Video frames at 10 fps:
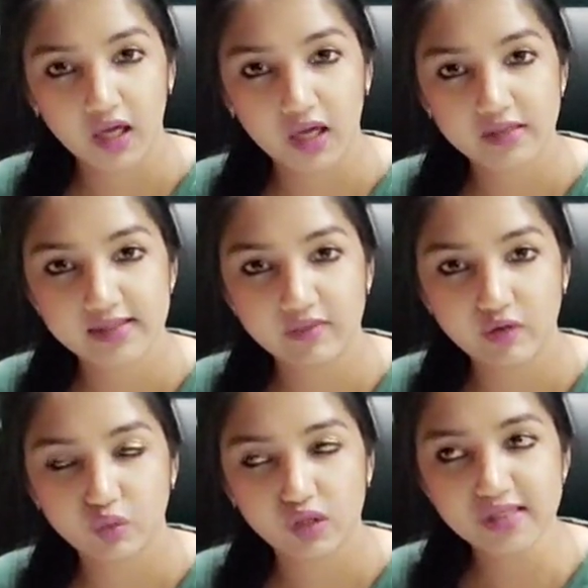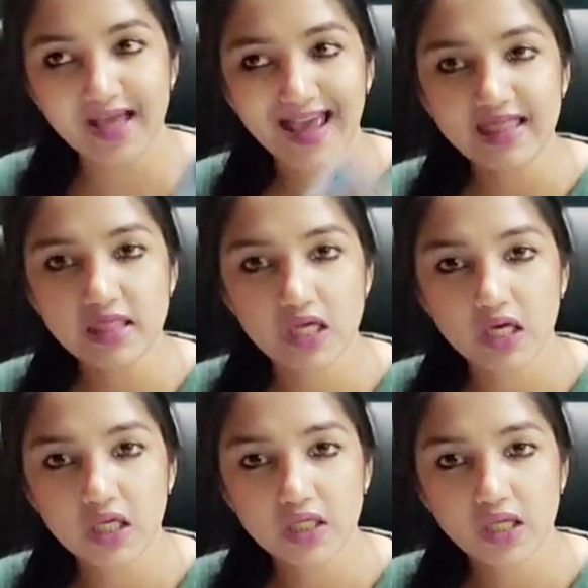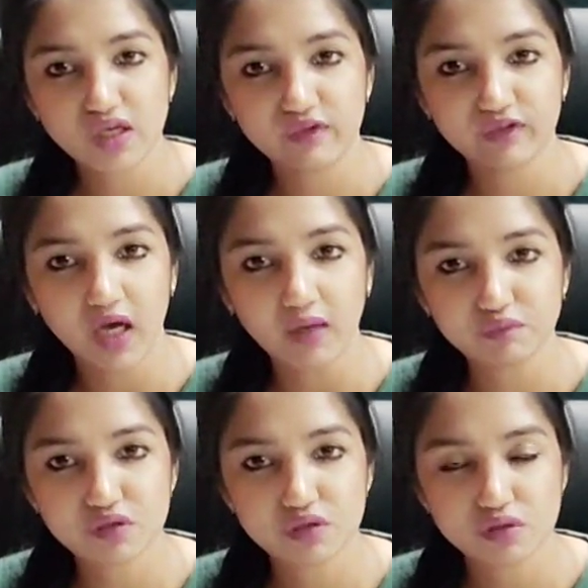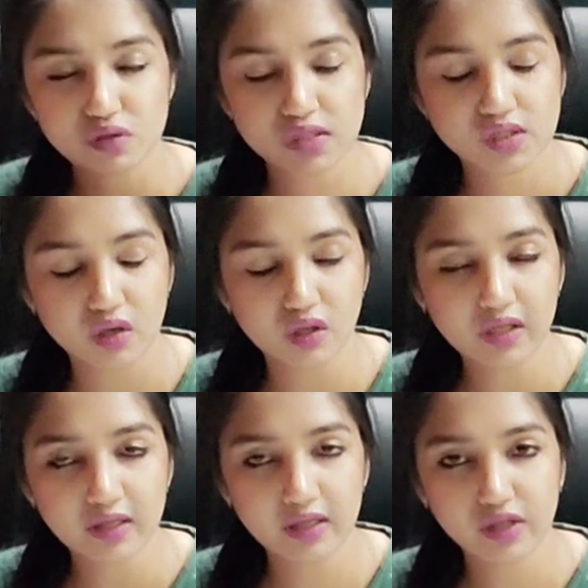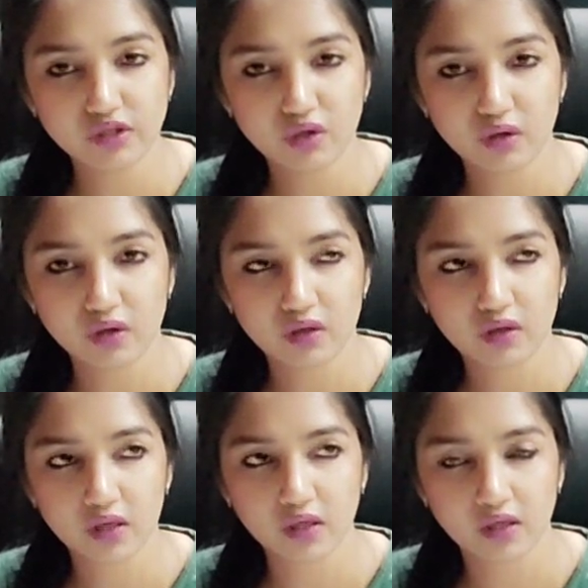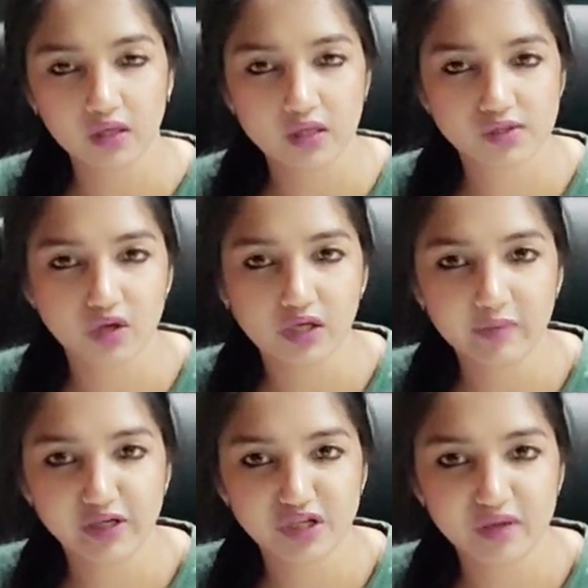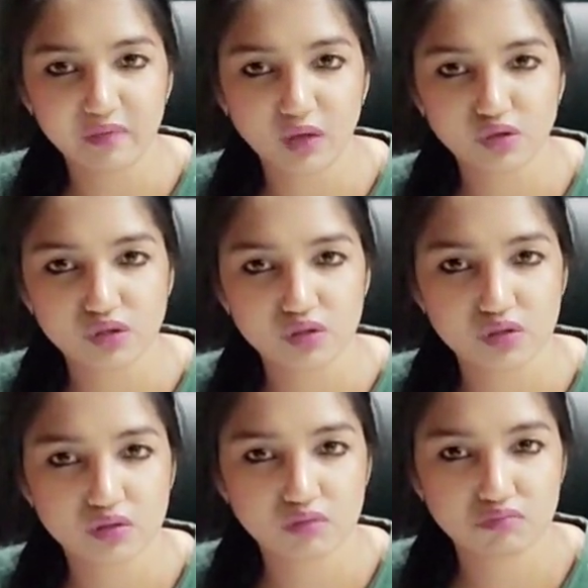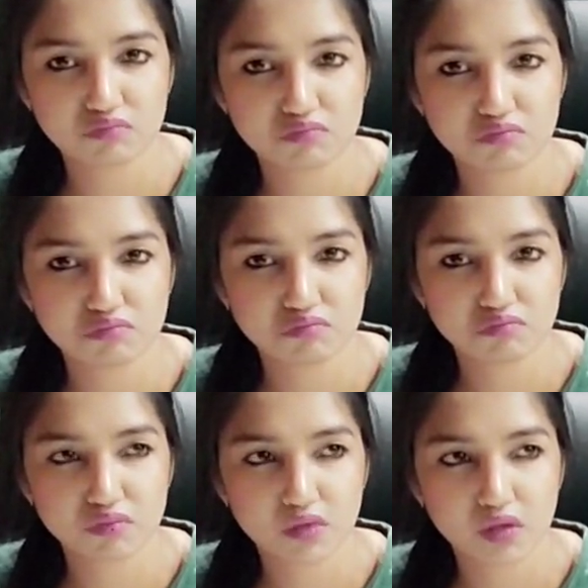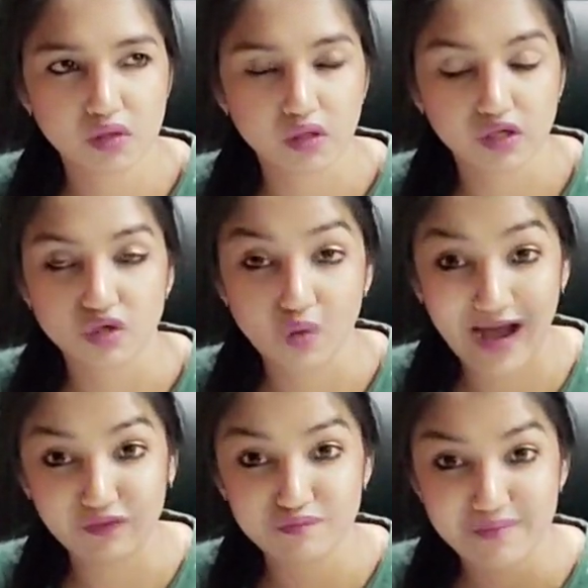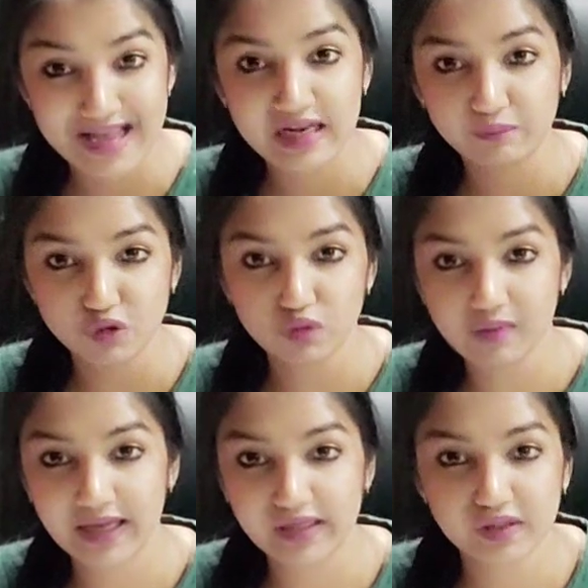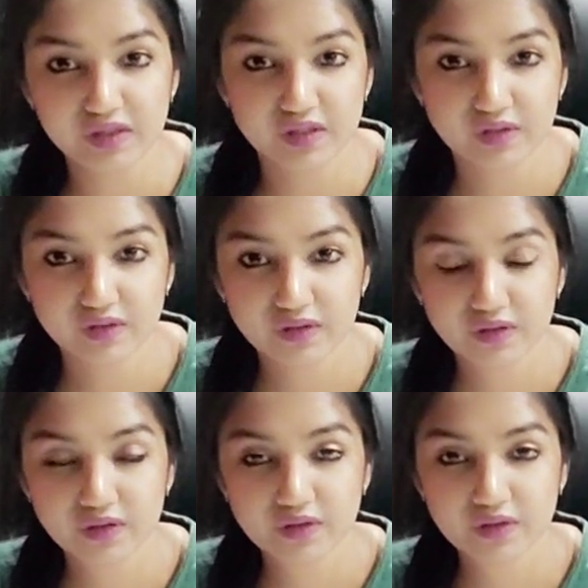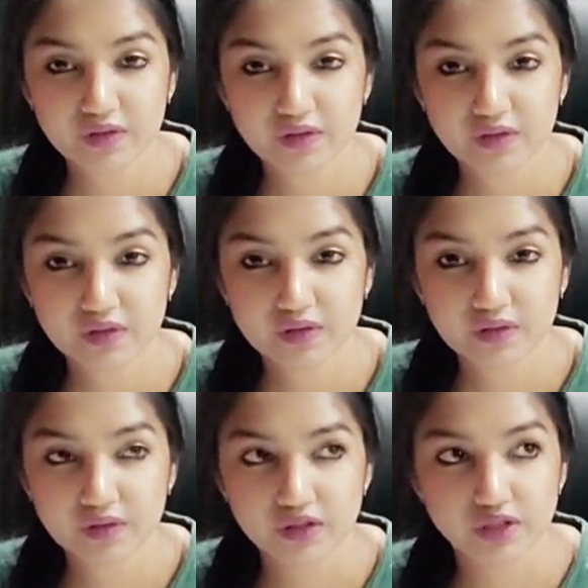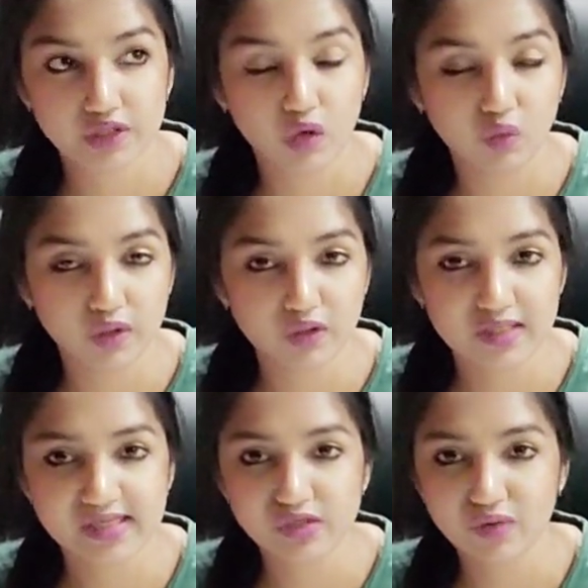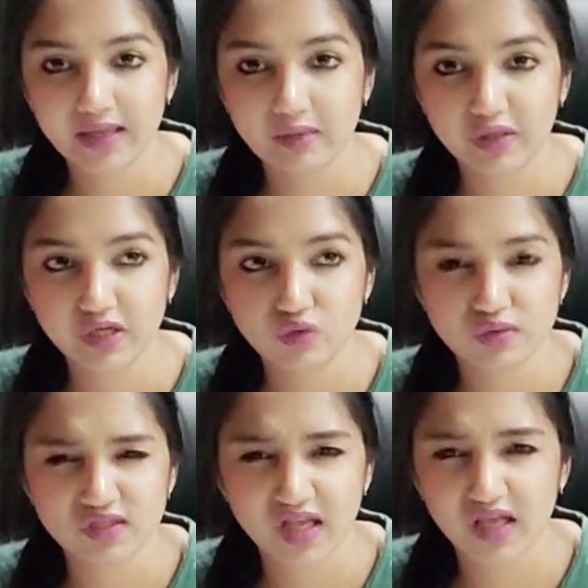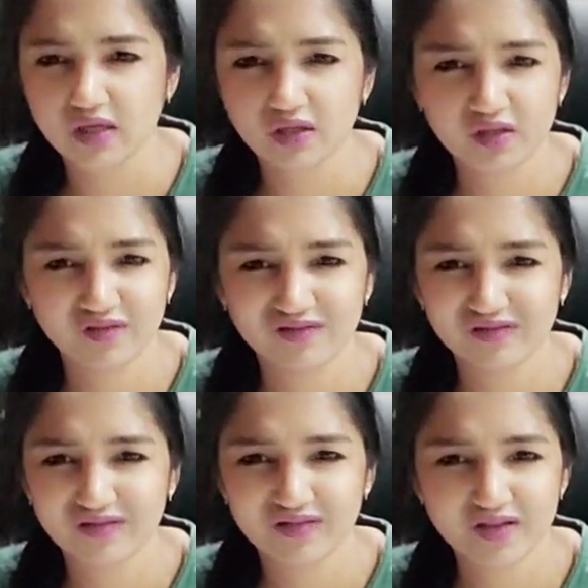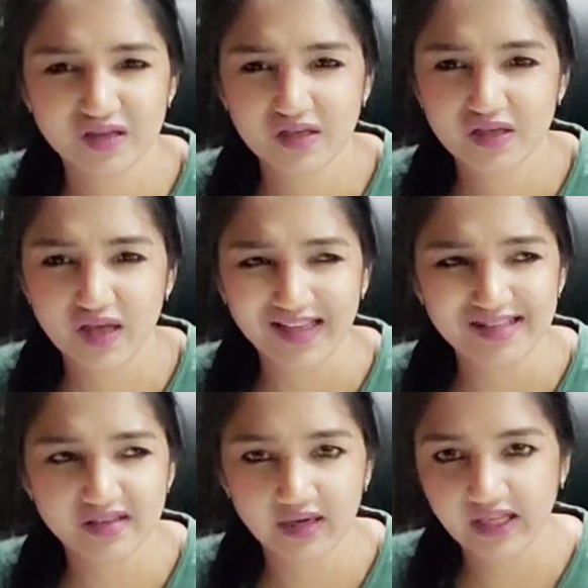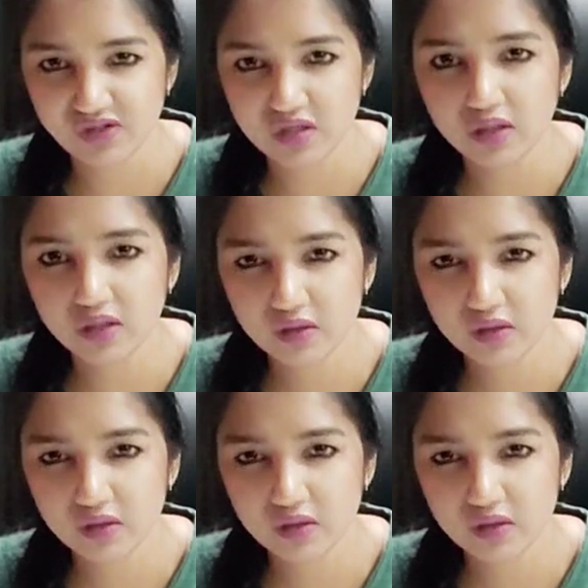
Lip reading: Seven of Wands and the King of Cups. So it's all in your, you know, it's all about your emotions. You know, you have made up your mind. You don't want to listen to anybody who's saying, that's crazy.